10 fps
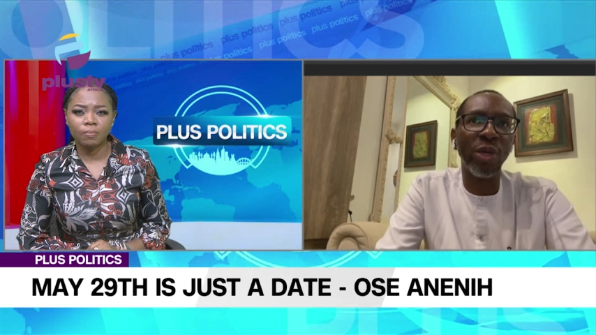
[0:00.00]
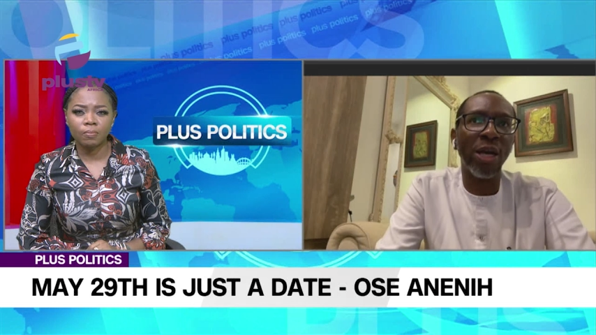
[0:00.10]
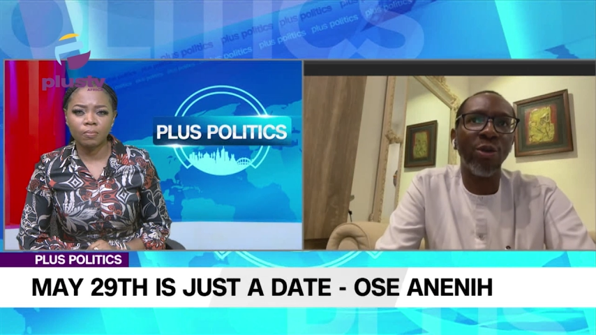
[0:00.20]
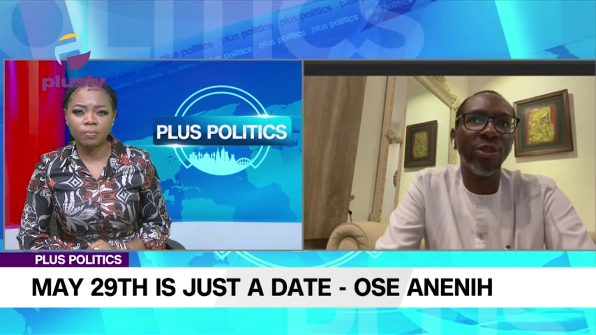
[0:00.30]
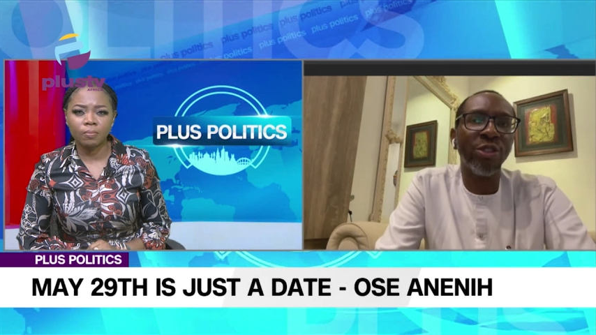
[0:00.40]

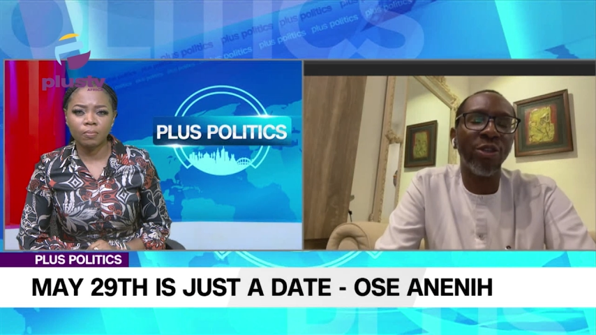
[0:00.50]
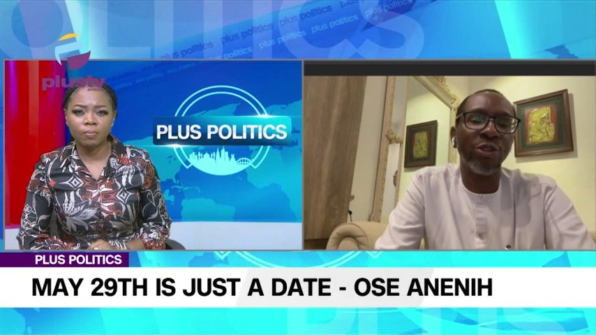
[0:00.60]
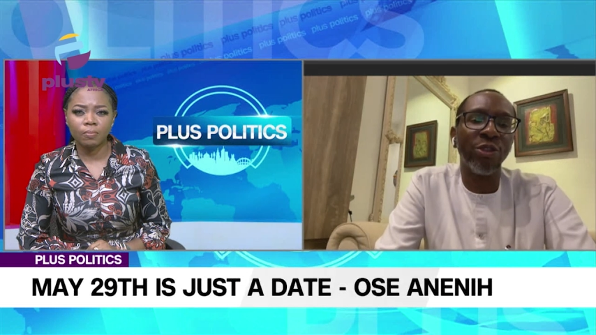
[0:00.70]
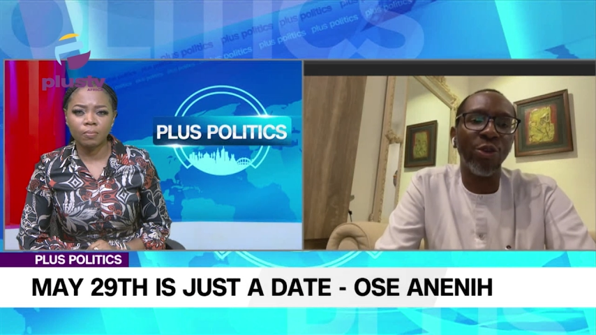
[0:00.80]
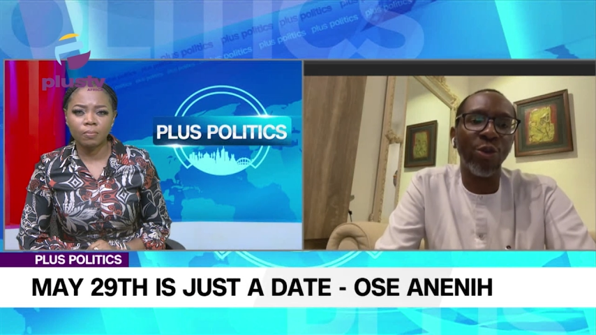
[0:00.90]
Speaker 1: are holding
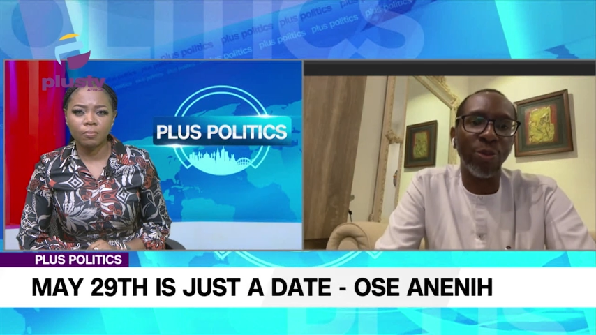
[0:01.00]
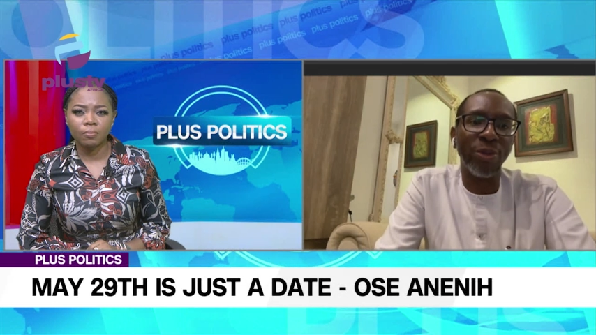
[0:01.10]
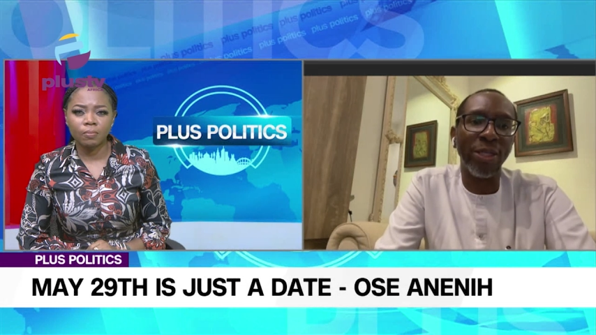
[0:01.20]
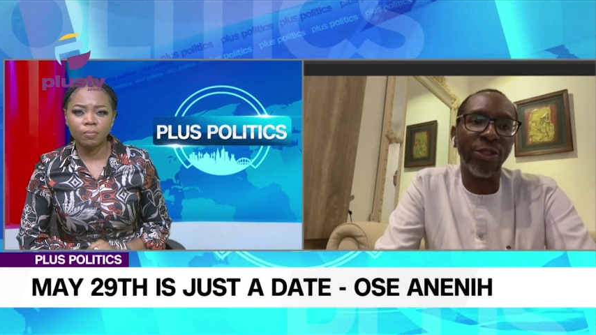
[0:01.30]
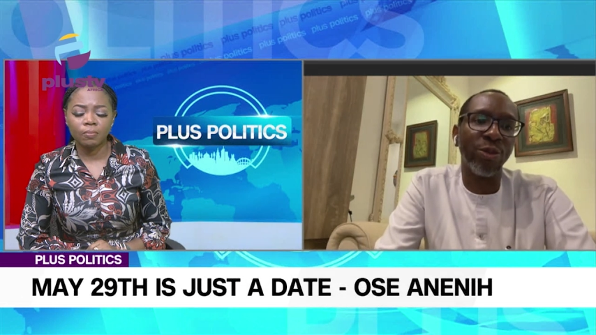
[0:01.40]
on to the
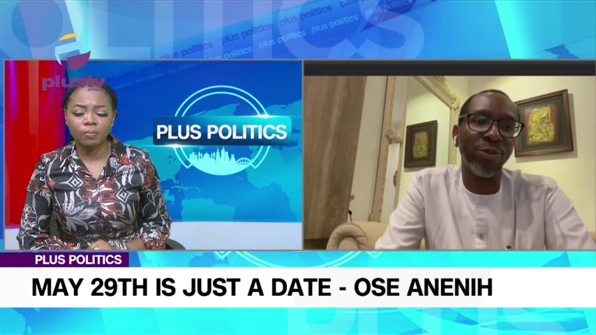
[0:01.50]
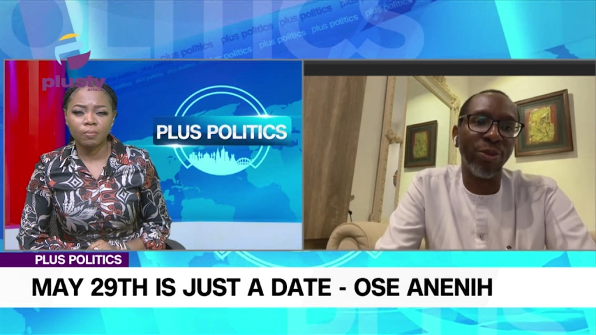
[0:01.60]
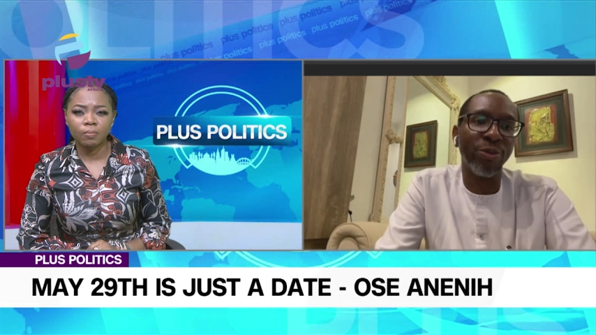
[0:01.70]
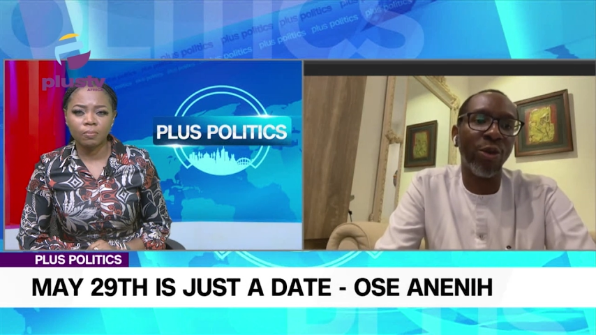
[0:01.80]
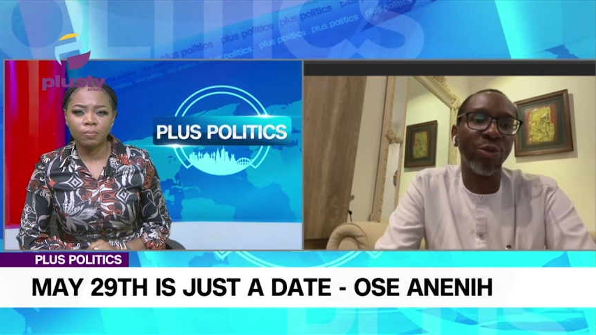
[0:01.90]
hope that the
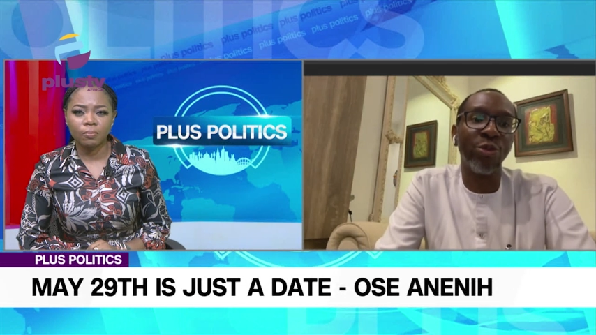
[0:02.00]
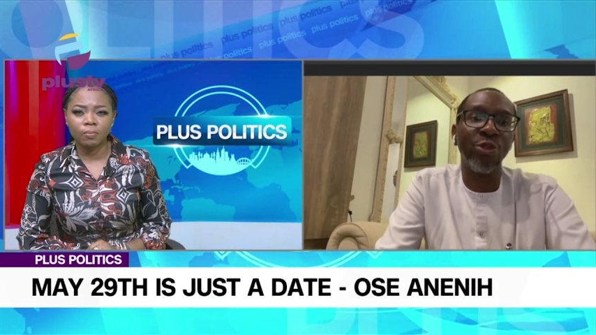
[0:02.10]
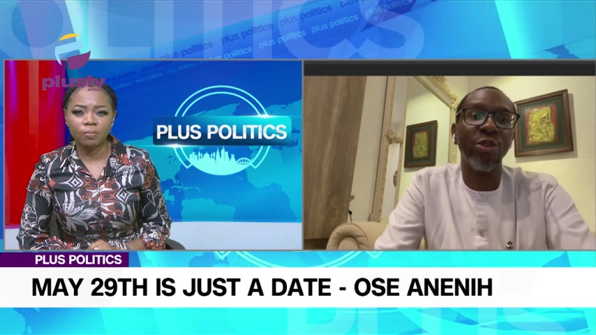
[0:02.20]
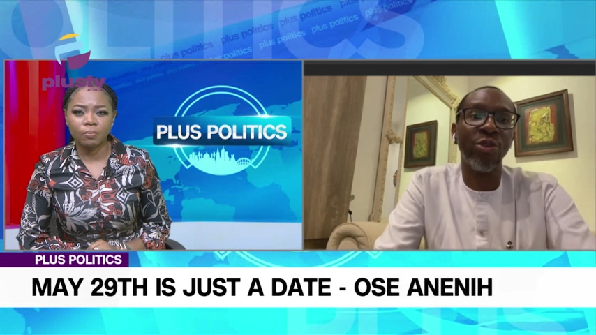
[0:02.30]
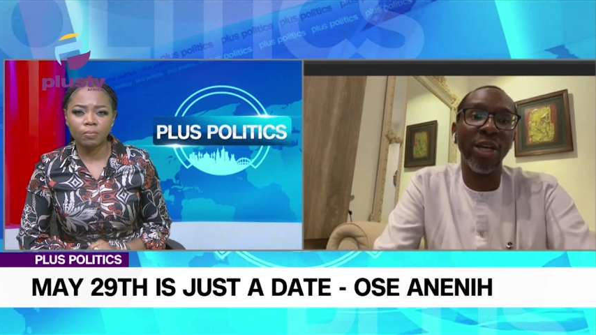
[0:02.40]
Supreme Court will
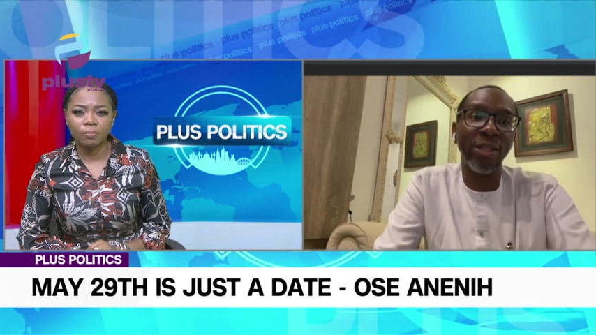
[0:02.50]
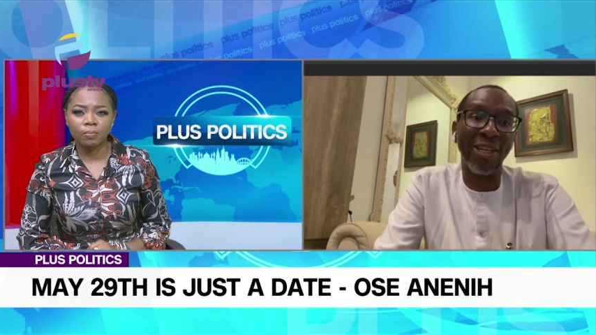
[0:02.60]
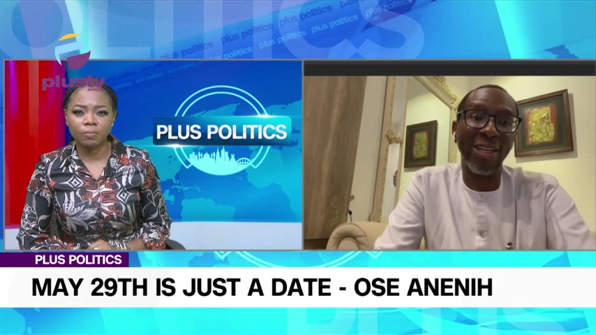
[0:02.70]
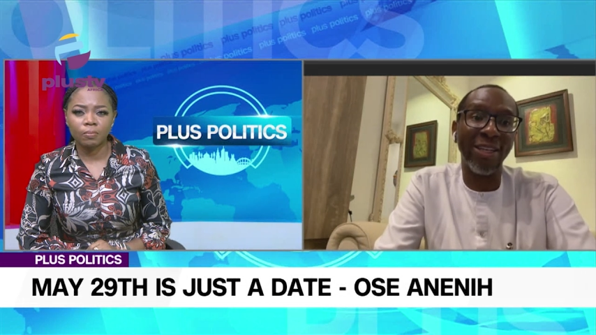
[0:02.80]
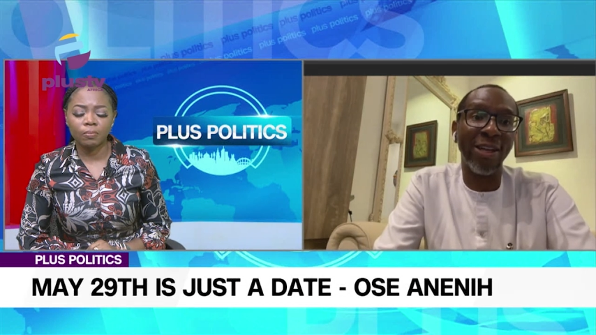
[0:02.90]
do the right
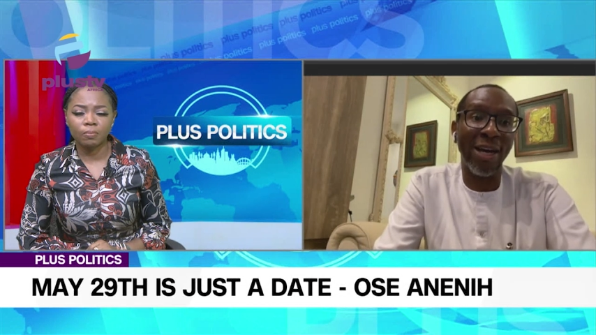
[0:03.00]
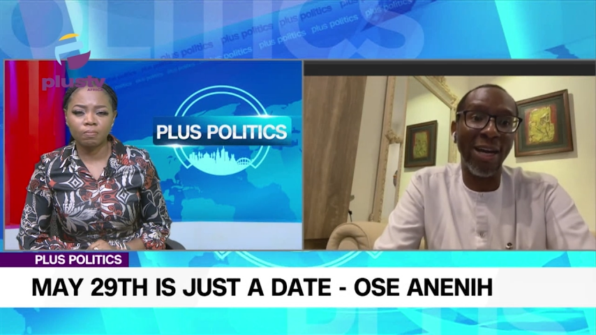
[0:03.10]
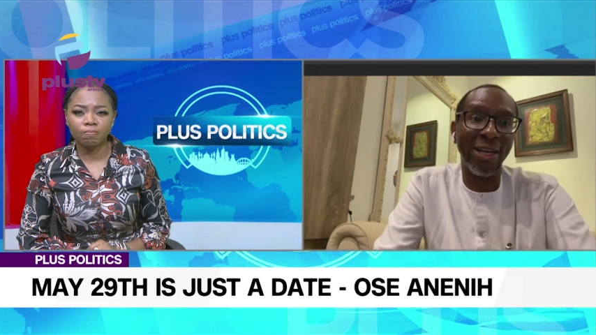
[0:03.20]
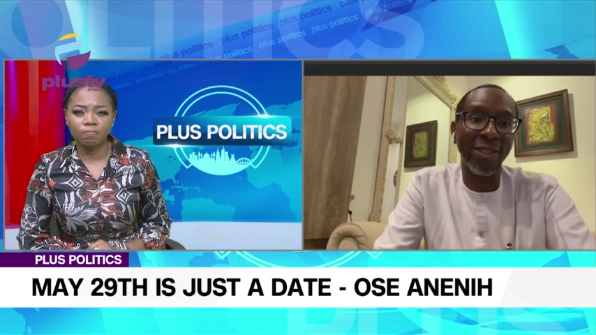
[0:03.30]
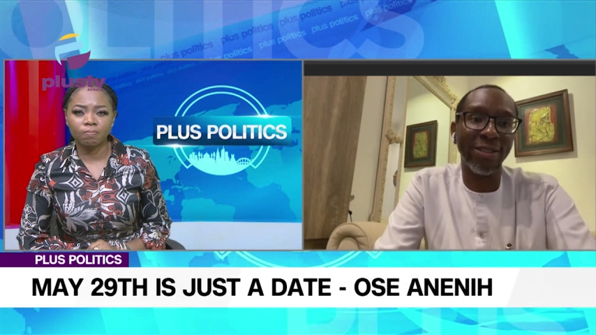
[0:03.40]
thing in our
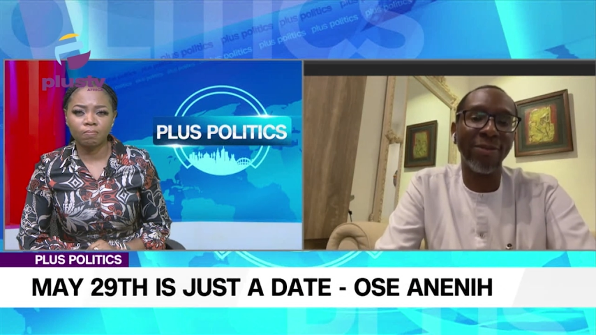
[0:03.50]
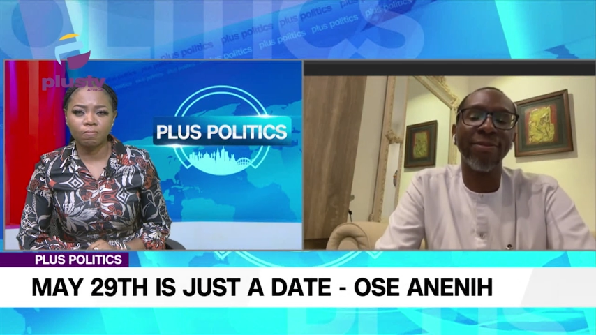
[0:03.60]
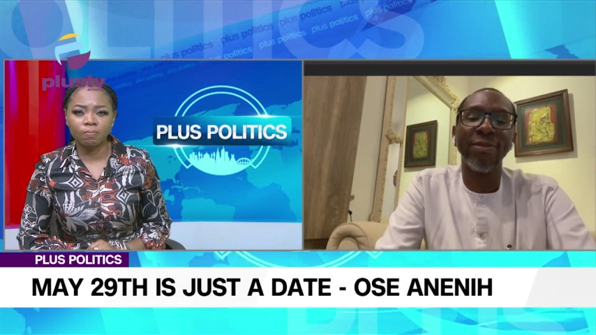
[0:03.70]
eyes